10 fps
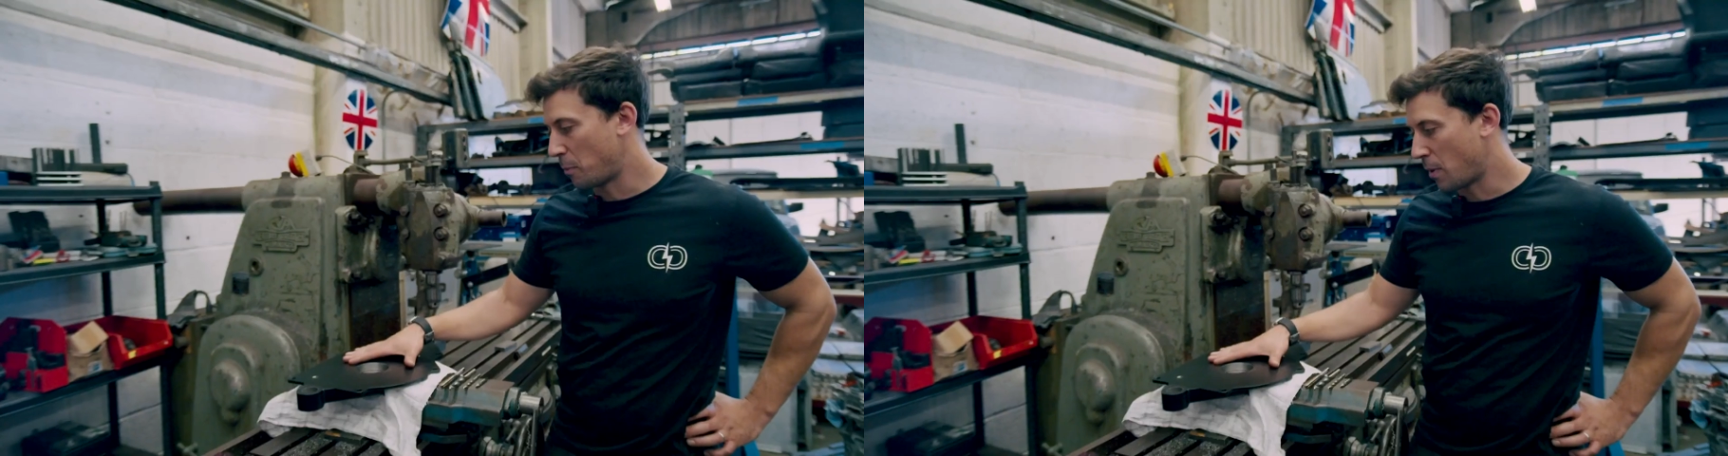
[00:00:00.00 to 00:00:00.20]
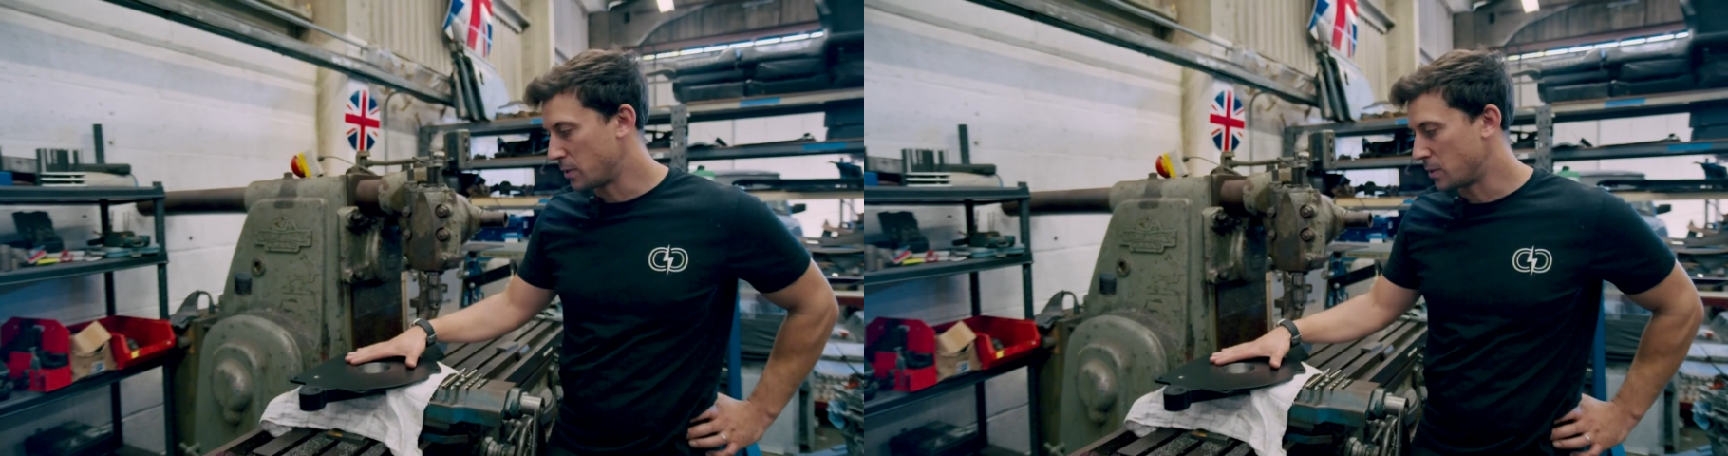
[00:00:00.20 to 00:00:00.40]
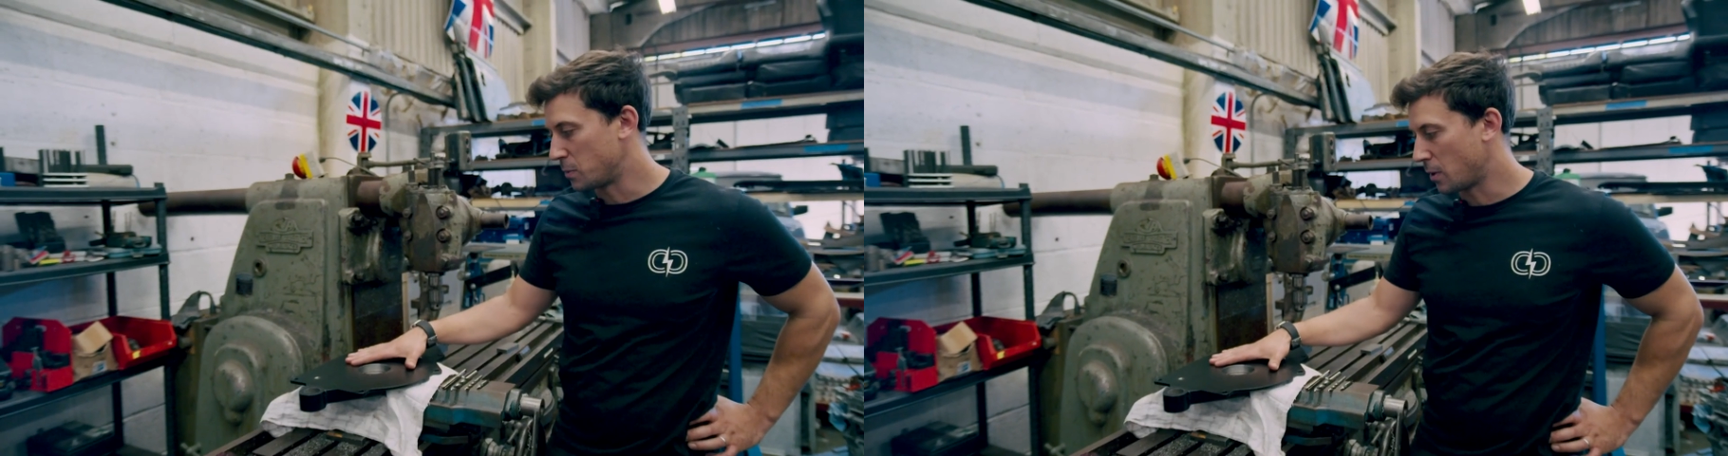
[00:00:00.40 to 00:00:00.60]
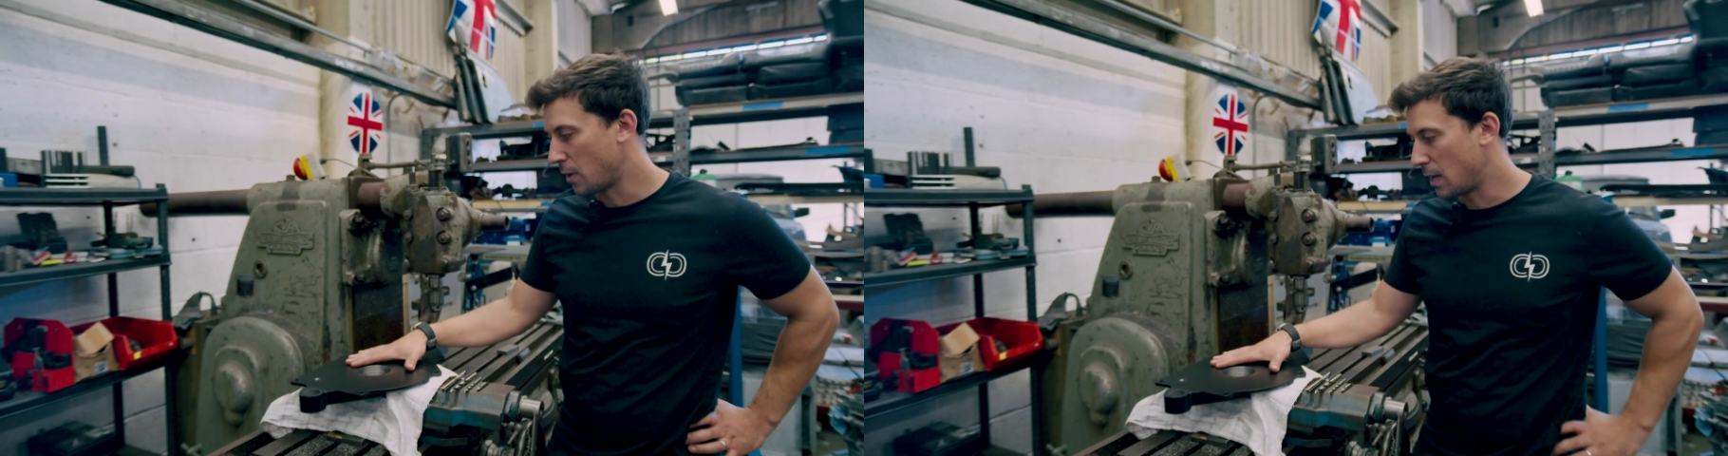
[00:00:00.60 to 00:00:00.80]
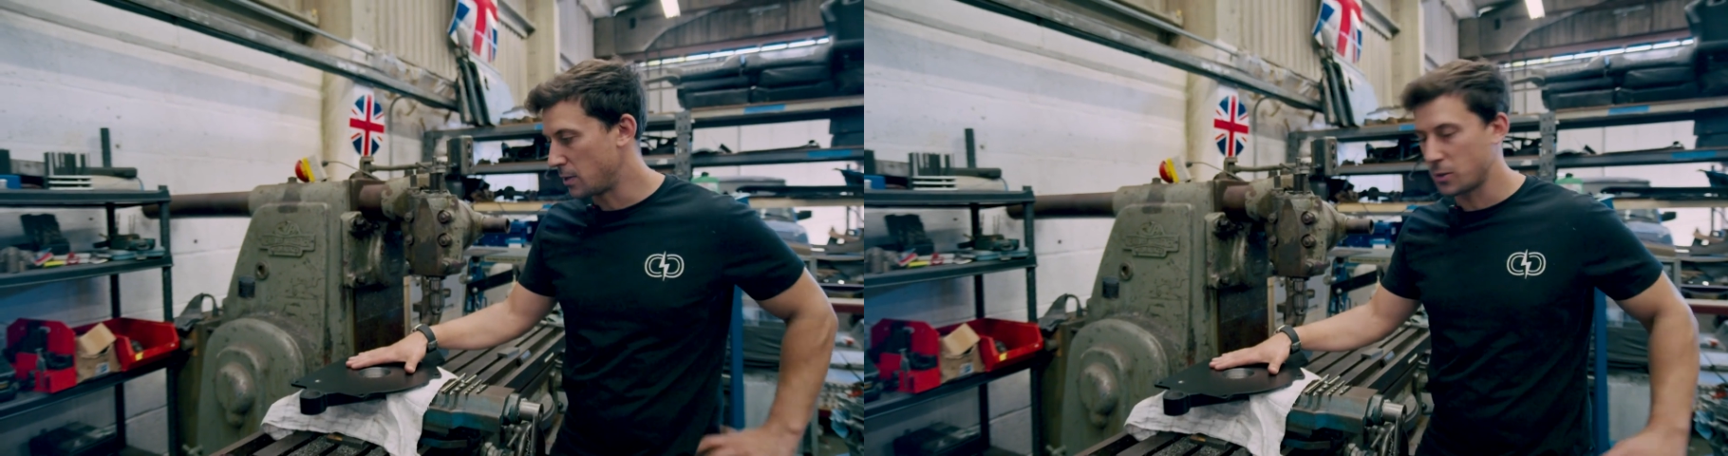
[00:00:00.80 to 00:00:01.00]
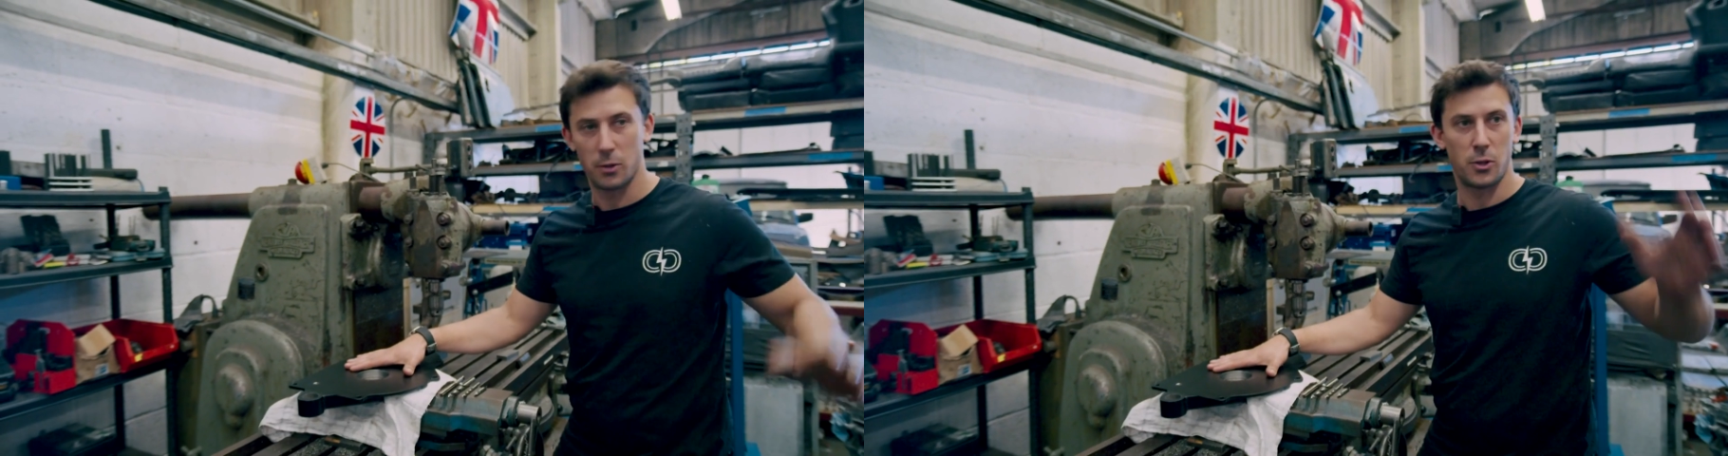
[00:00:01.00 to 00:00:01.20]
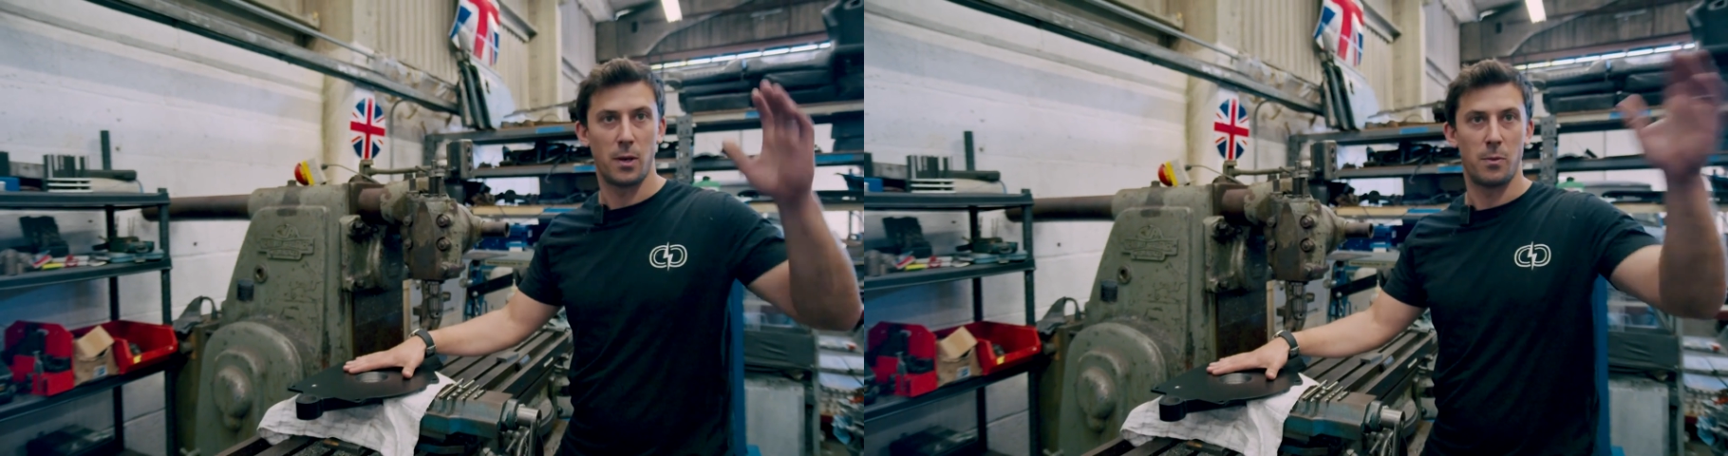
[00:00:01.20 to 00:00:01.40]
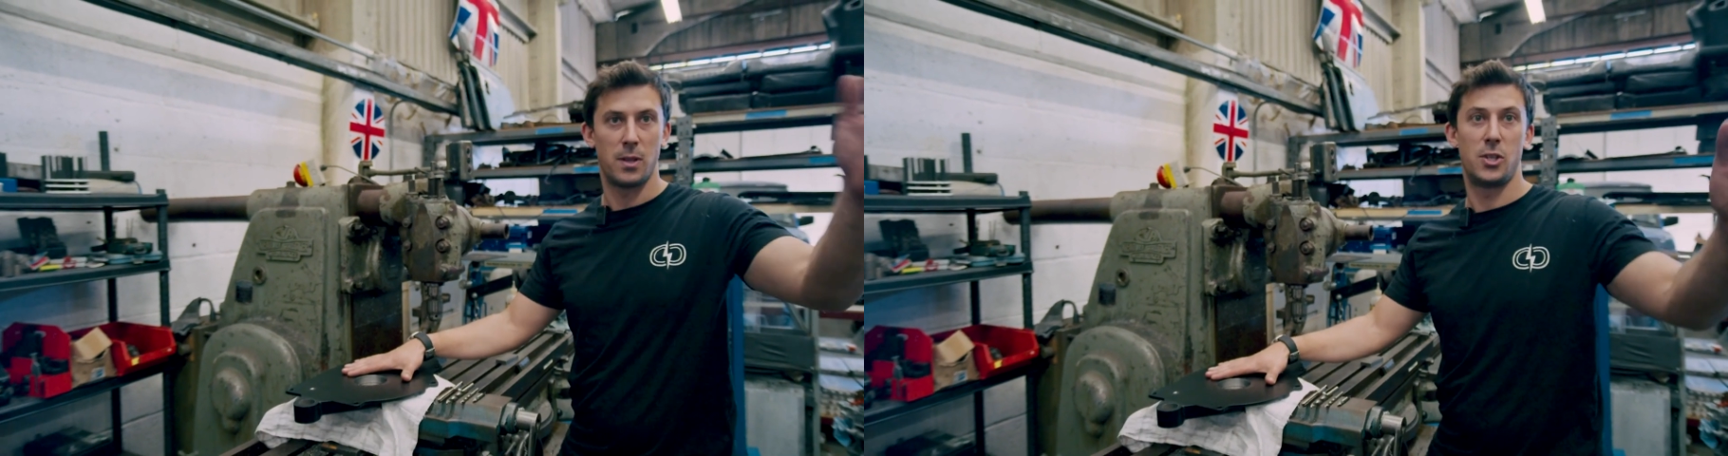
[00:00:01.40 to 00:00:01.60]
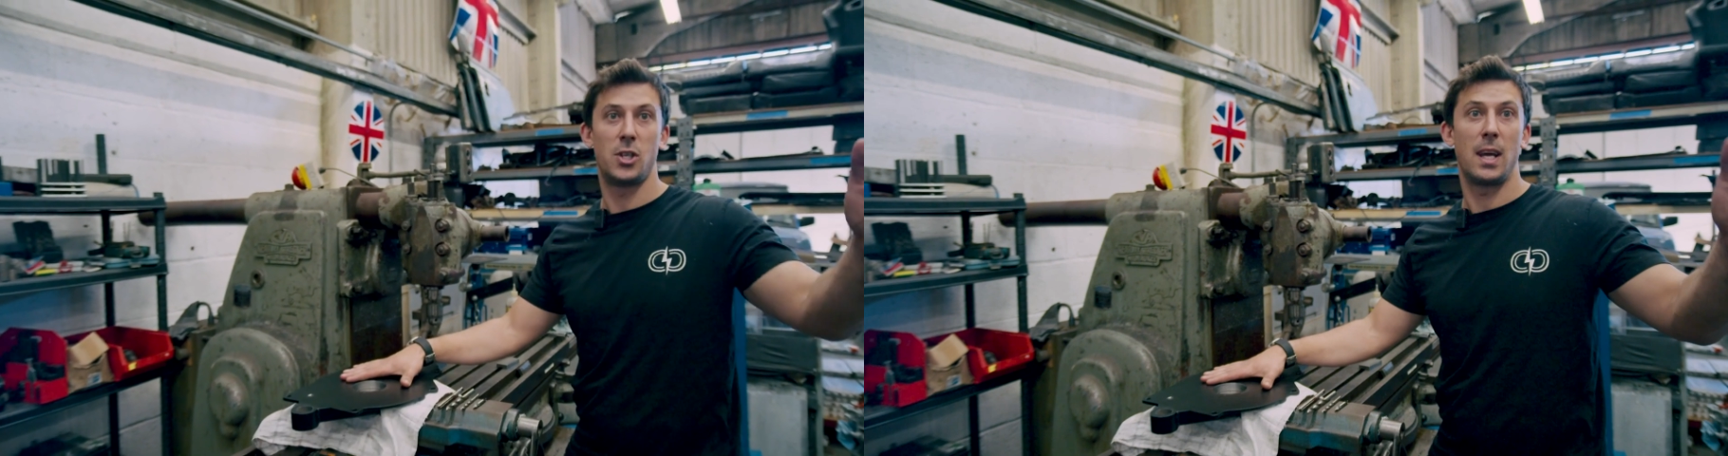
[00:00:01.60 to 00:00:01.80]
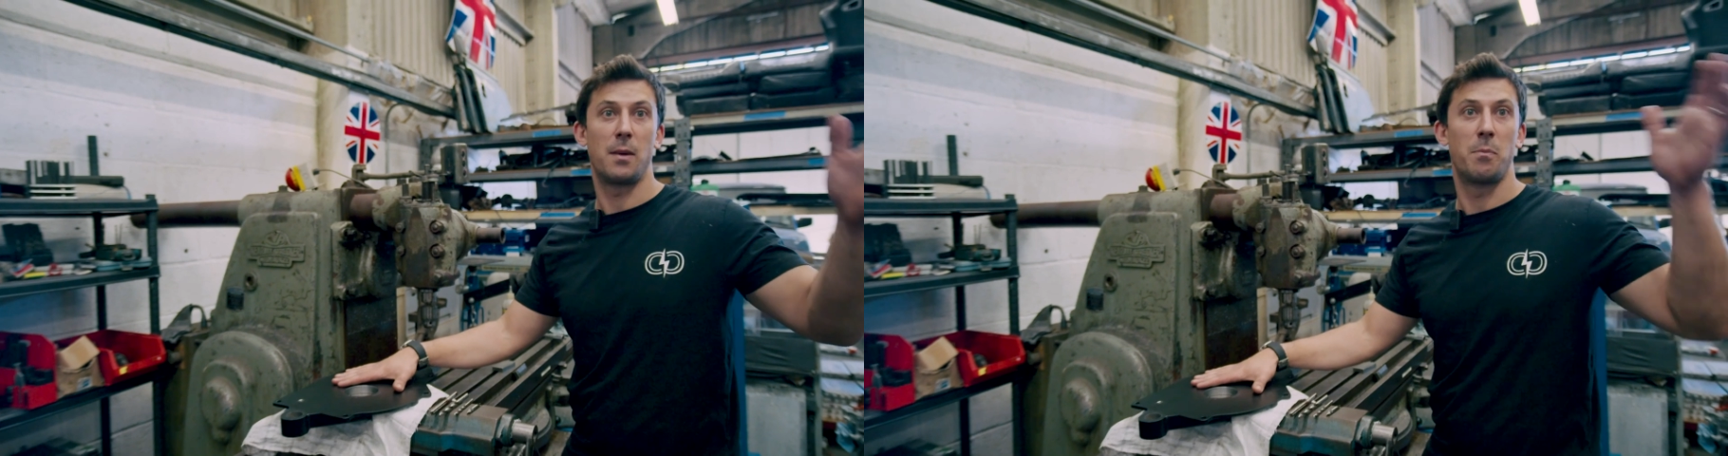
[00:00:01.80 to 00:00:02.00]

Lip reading: process we got there. You saw Johnny with the jig